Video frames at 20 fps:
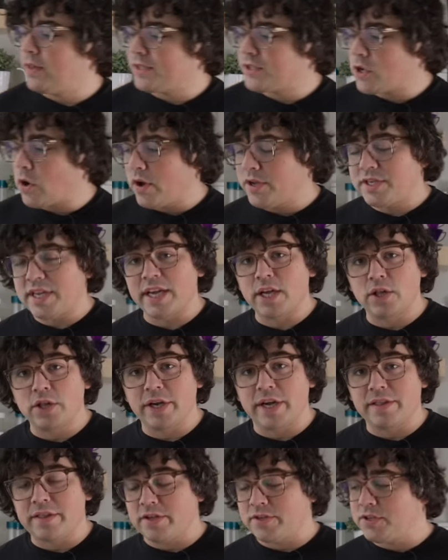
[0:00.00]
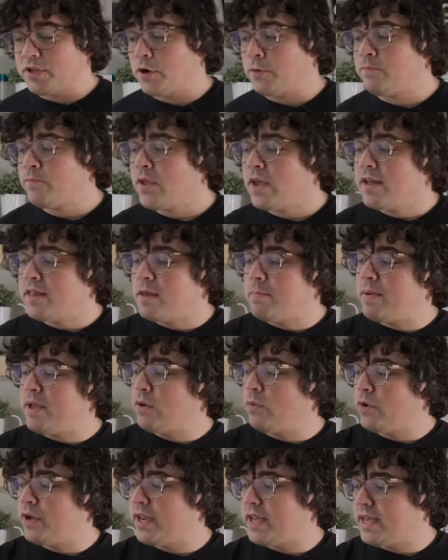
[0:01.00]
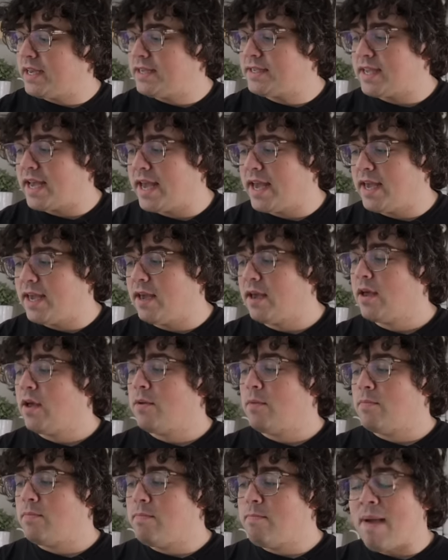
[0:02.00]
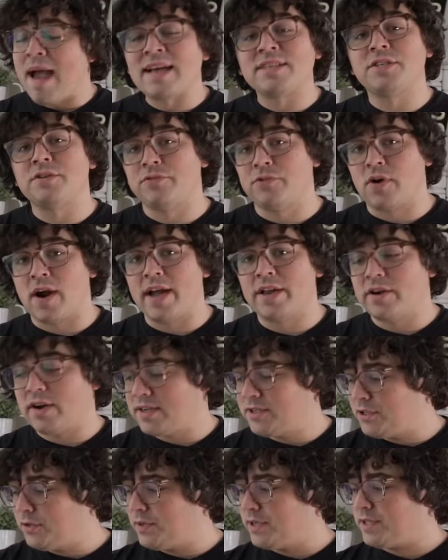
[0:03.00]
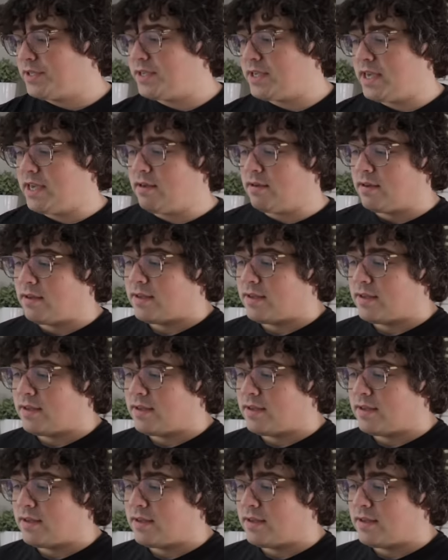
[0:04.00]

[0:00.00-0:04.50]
let's go ahead and take a look at this. So the Bentwood is a massive grinder, as you can see.